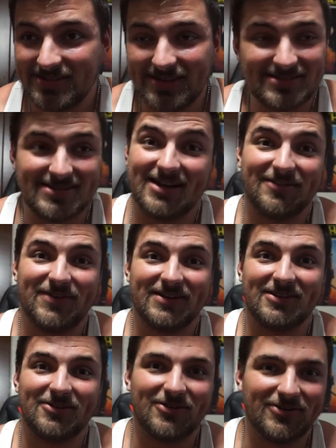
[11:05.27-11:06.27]
It's not
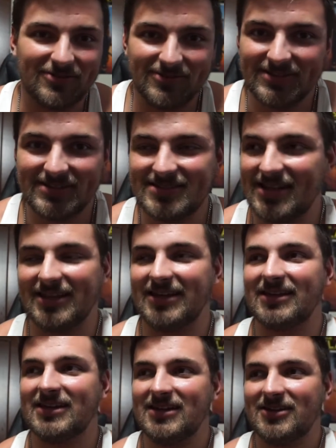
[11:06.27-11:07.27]
affecting Arnold. It's not
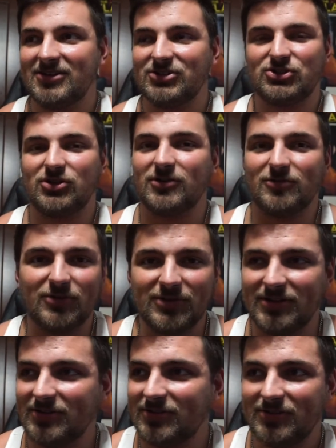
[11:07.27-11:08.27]
like Sean
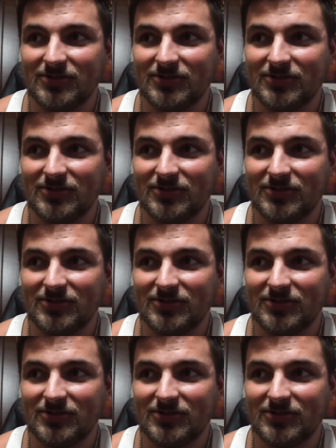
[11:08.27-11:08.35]
Roden,